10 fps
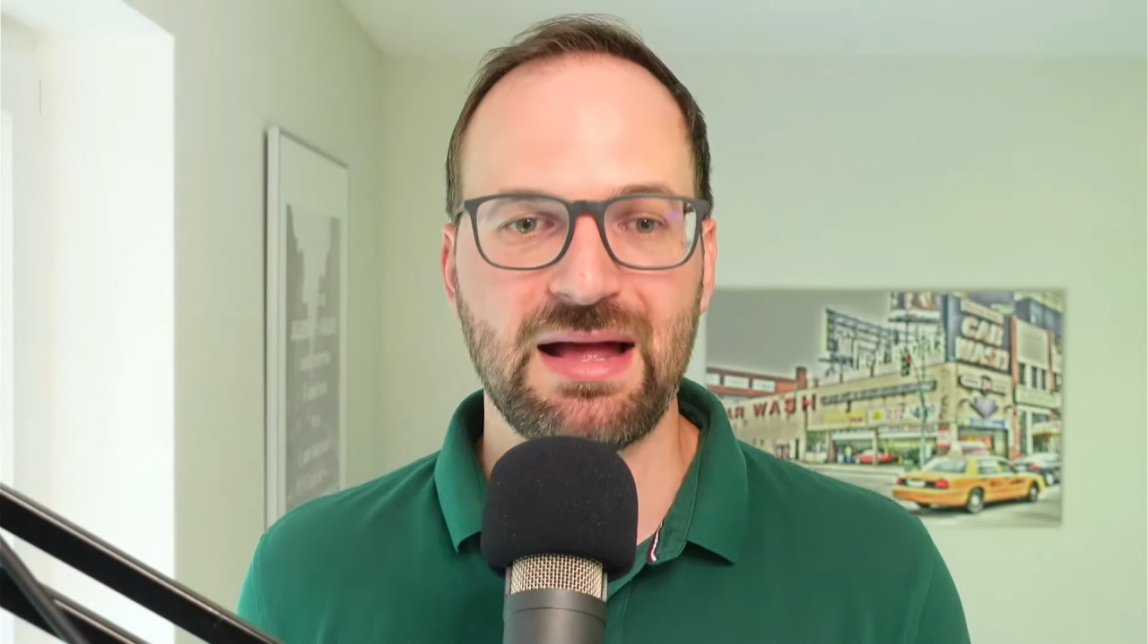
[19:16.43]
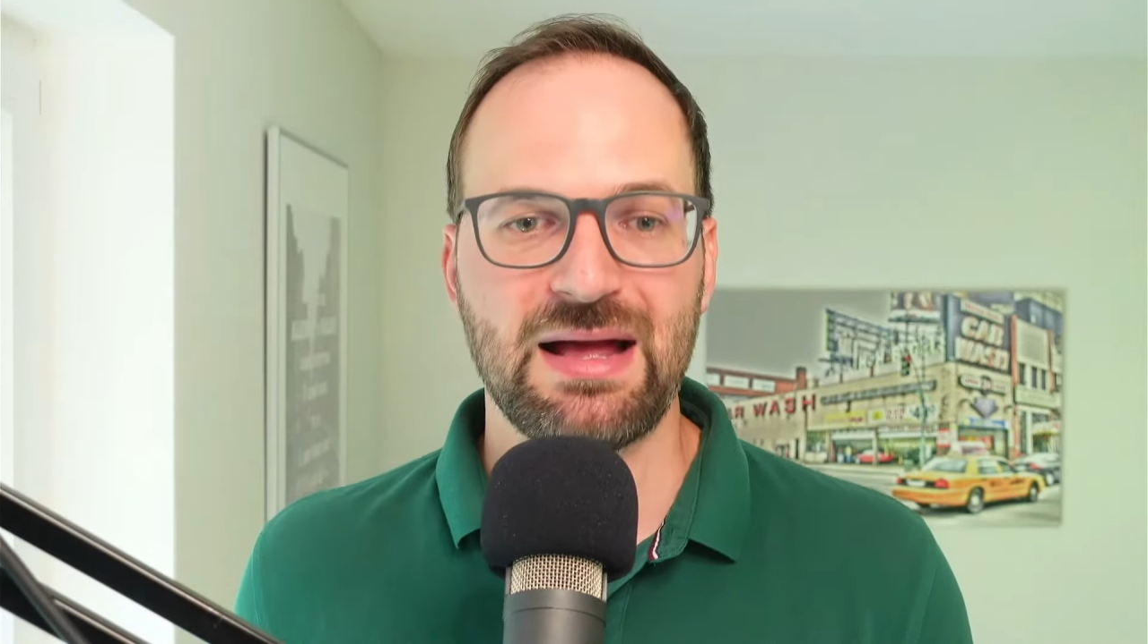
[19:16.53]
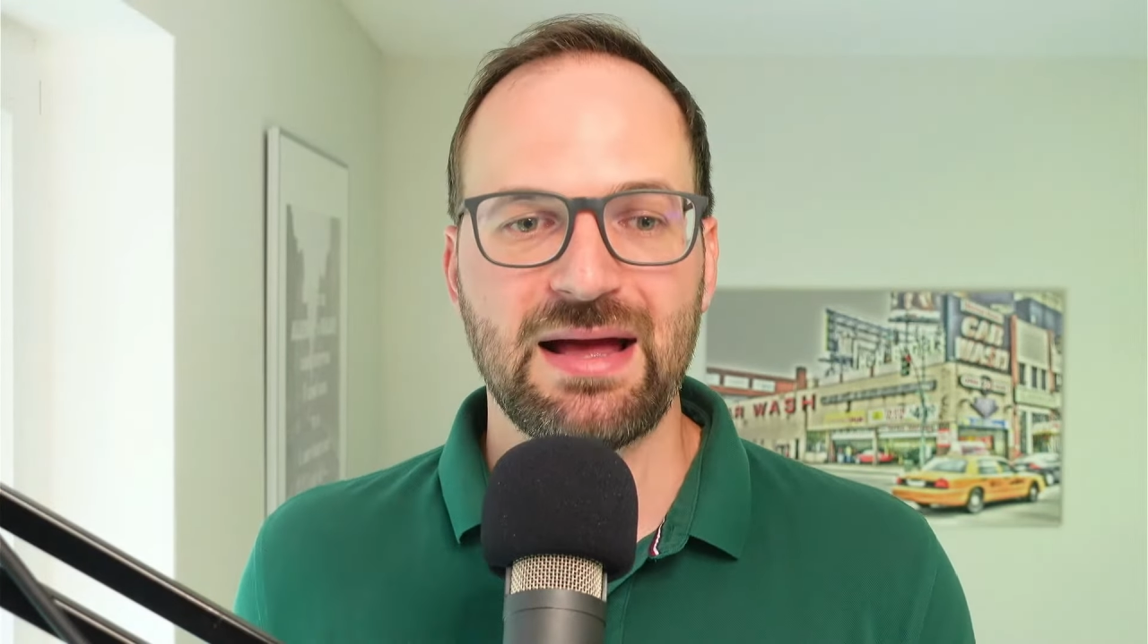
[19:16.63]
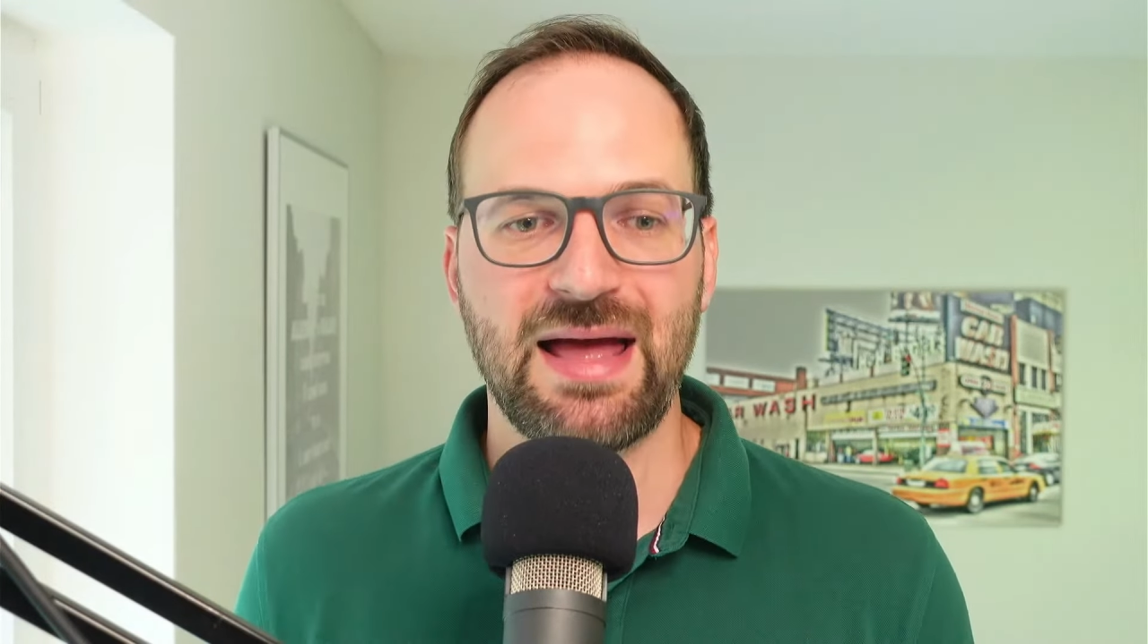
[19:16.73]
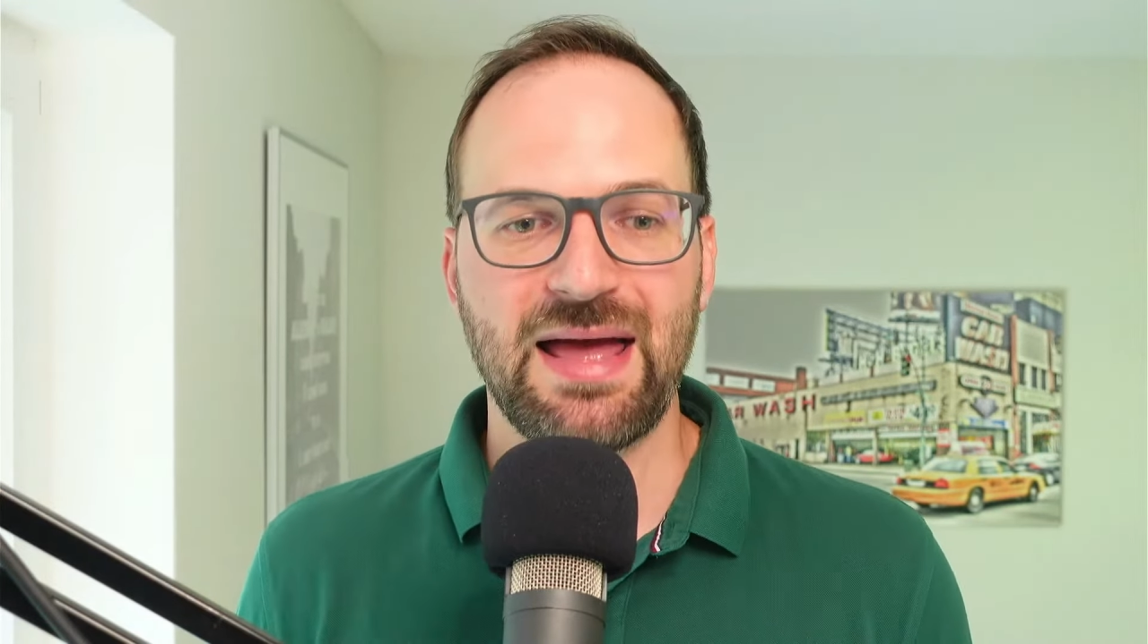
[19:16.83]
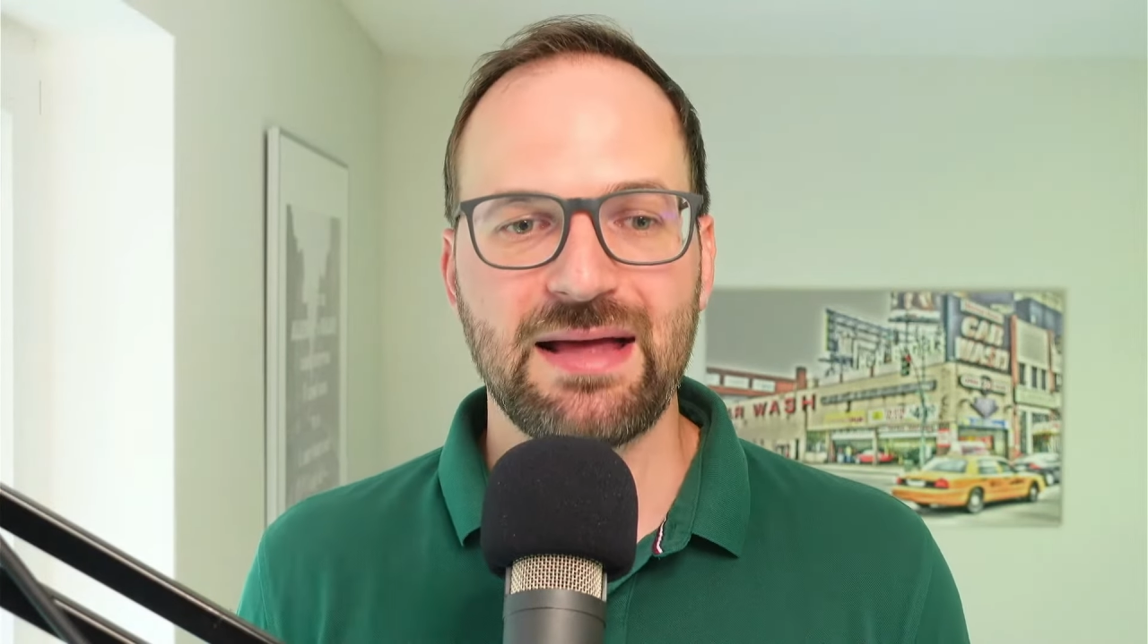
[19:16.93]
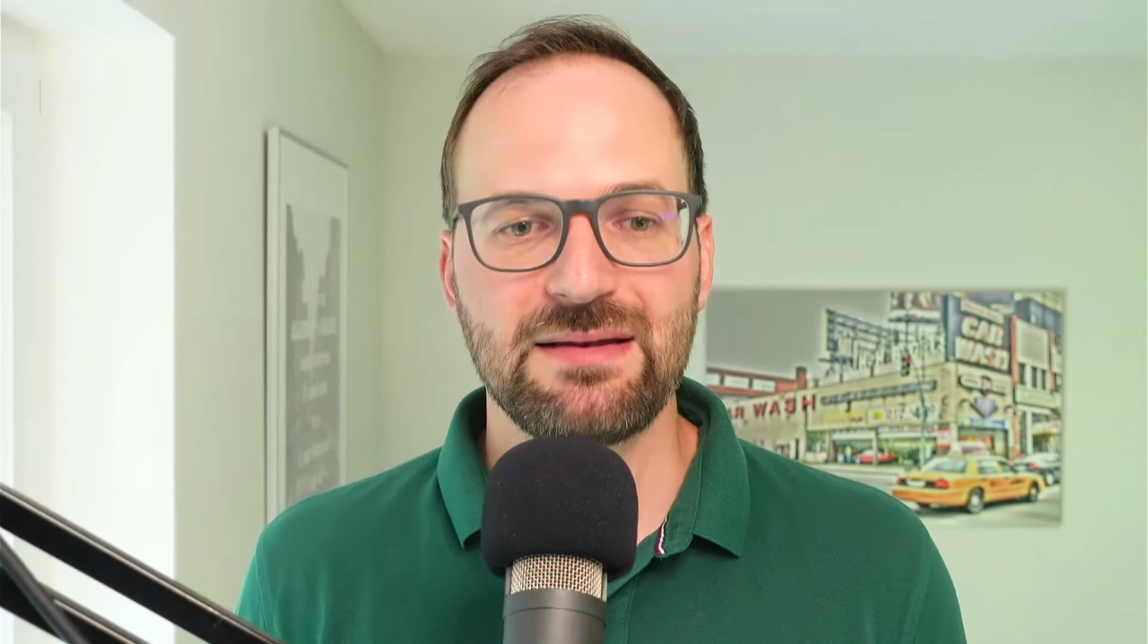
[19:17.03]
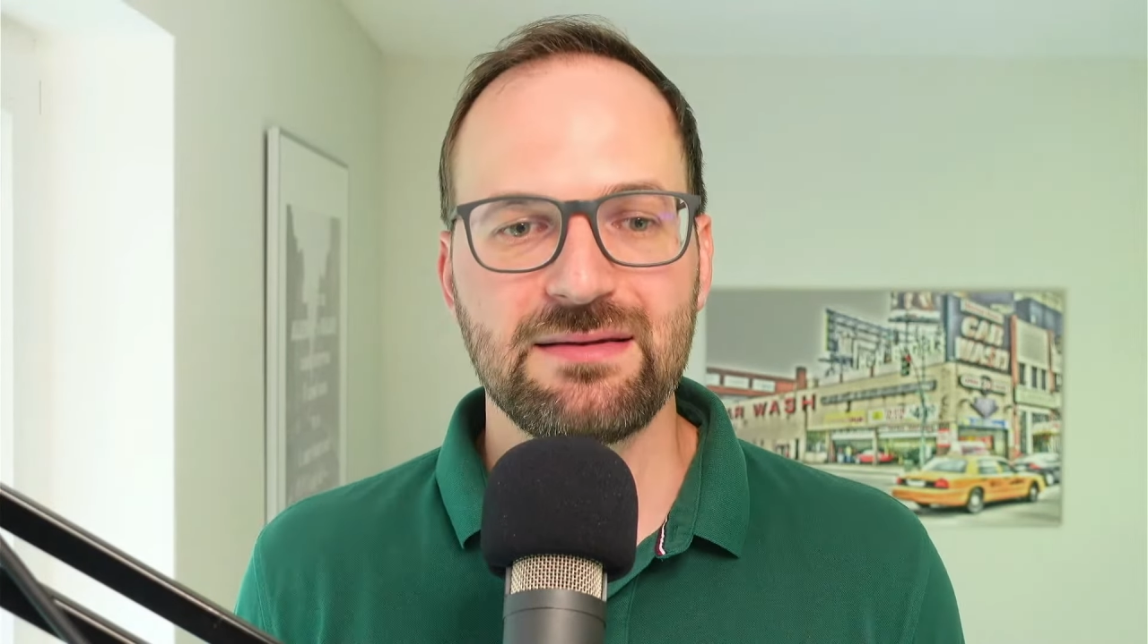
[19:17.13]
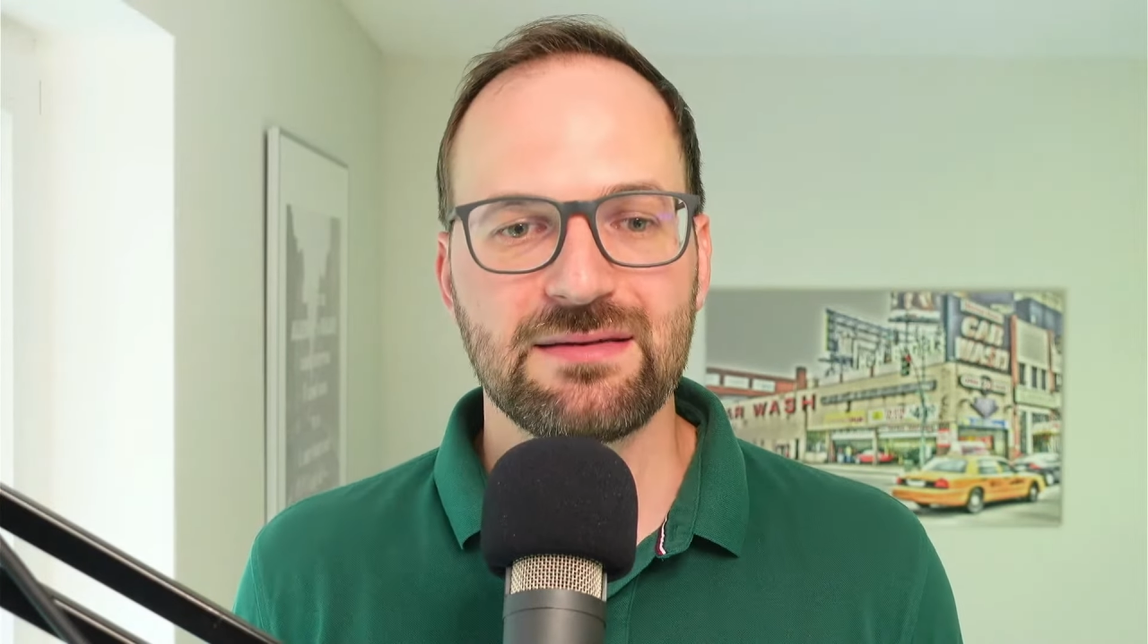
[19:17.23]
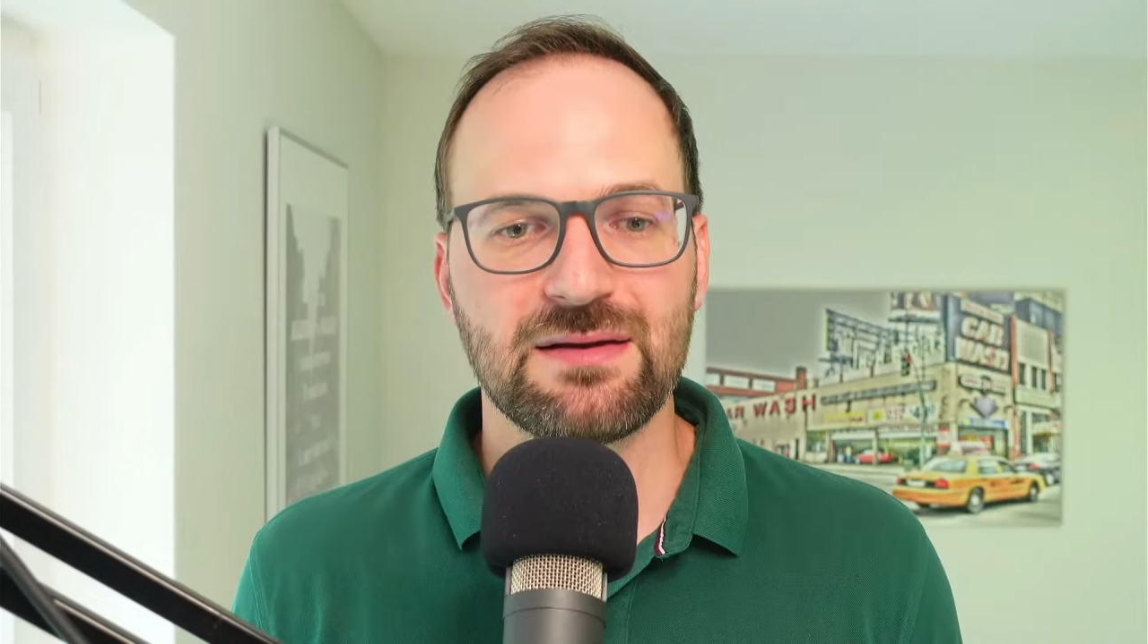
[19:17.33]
And